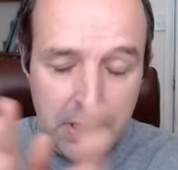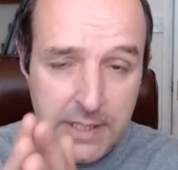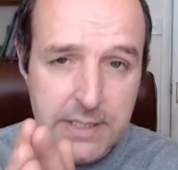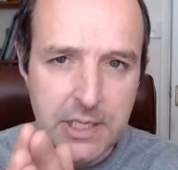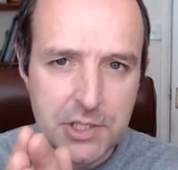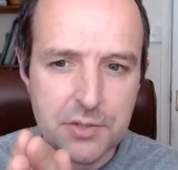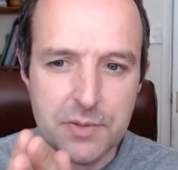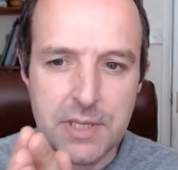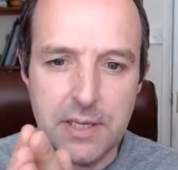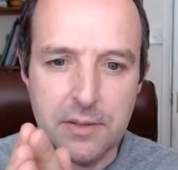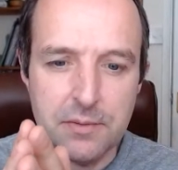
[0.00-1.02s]
international
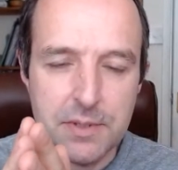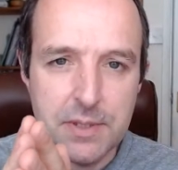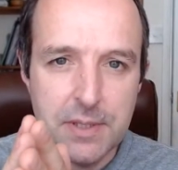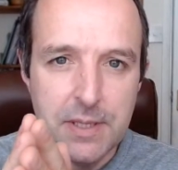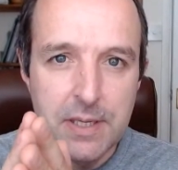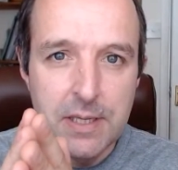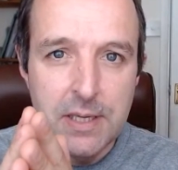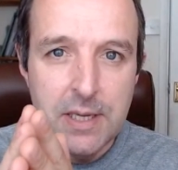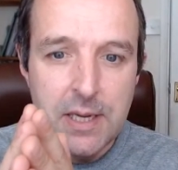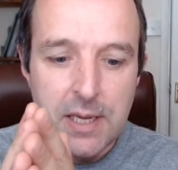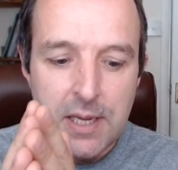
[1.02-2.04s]
sales.
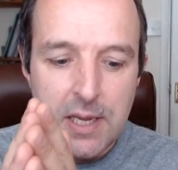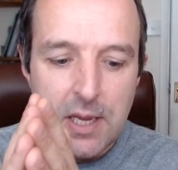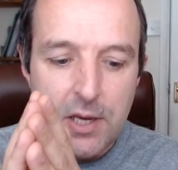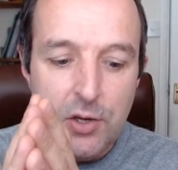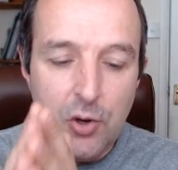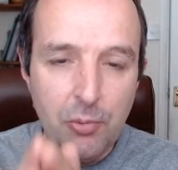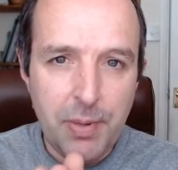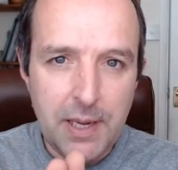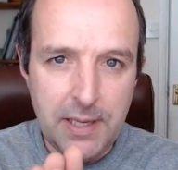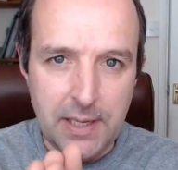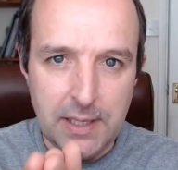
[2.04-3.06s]
Not
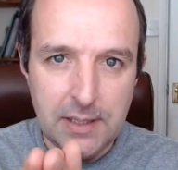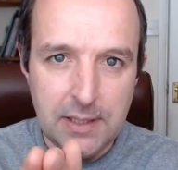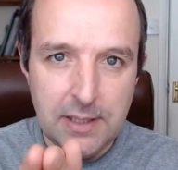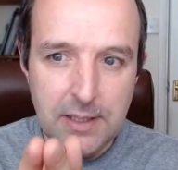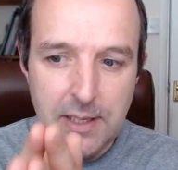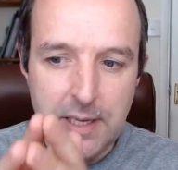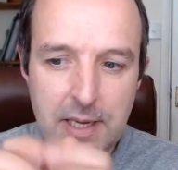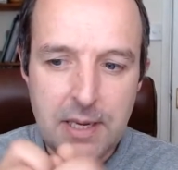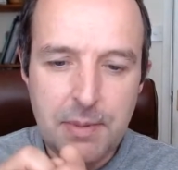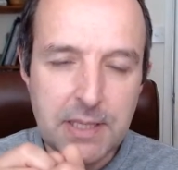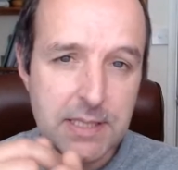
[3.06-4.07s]
paying. And
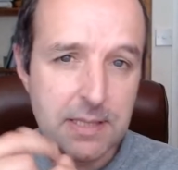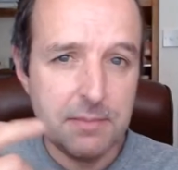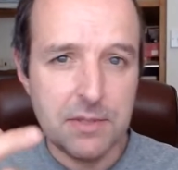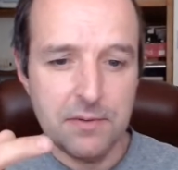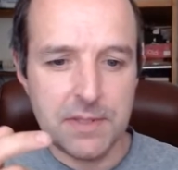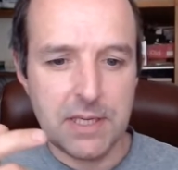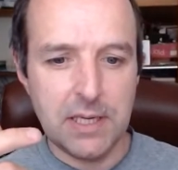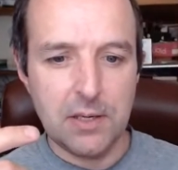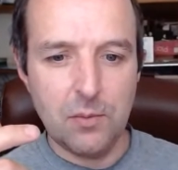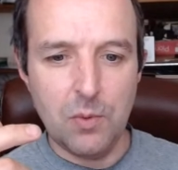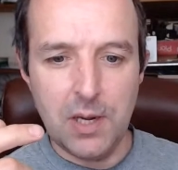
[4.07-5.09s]
eBay seemed to have
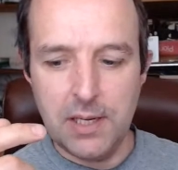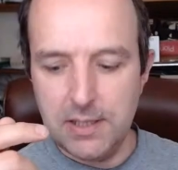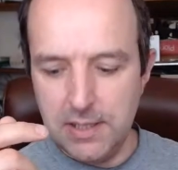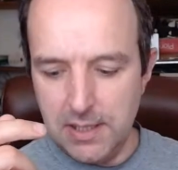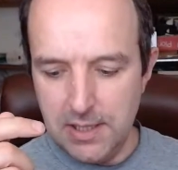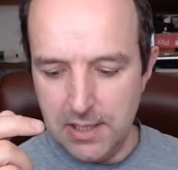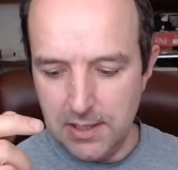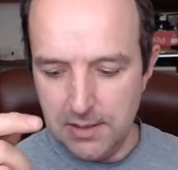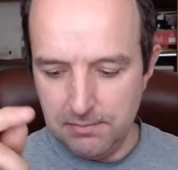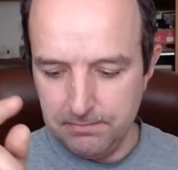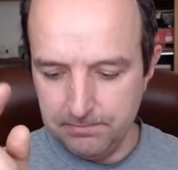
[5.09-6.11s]
taken away
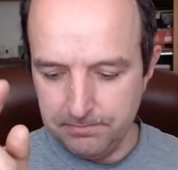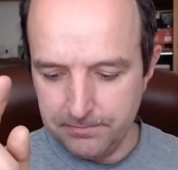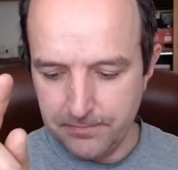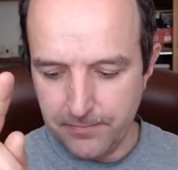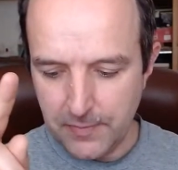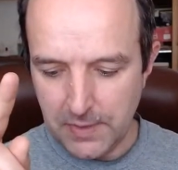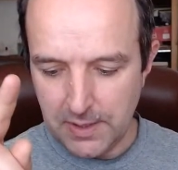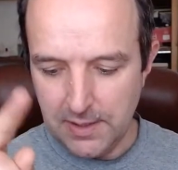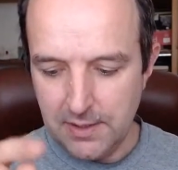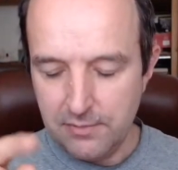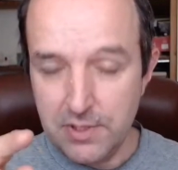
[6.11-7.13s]
the
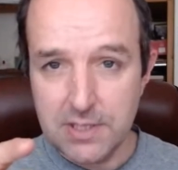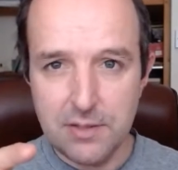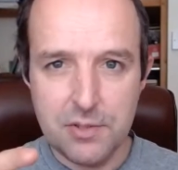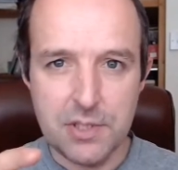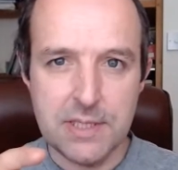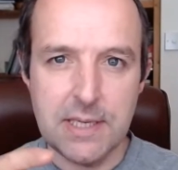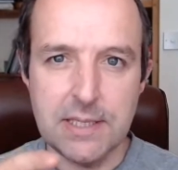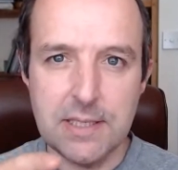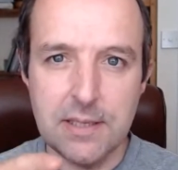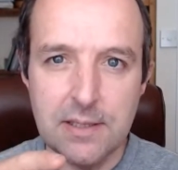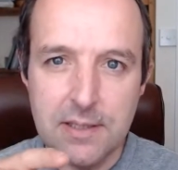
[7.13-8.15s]
resolution
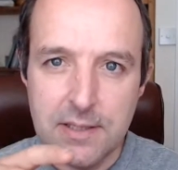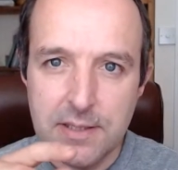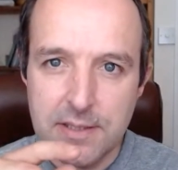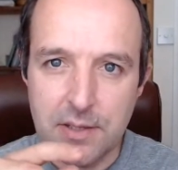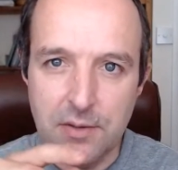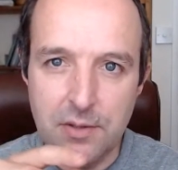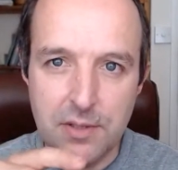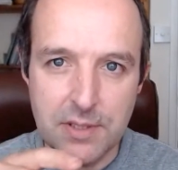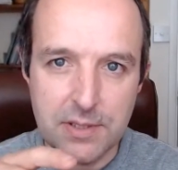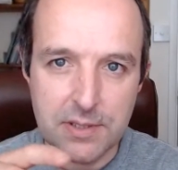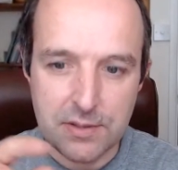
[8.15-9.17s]
center. So you
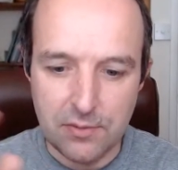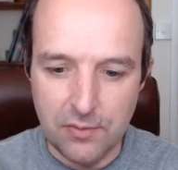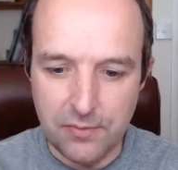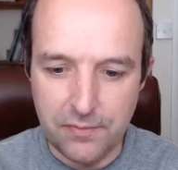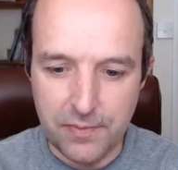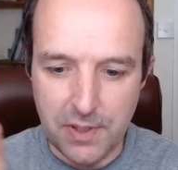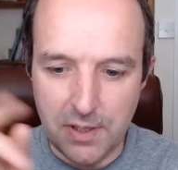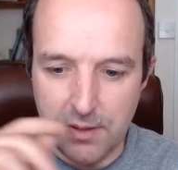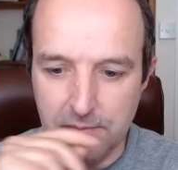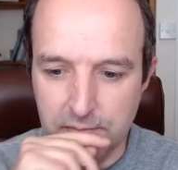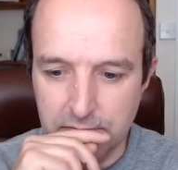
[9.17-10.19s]
can sort
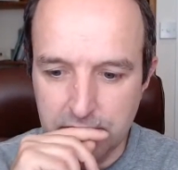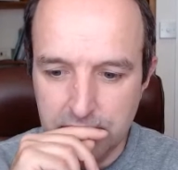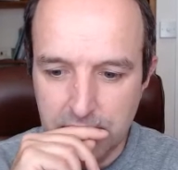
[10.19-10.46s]
of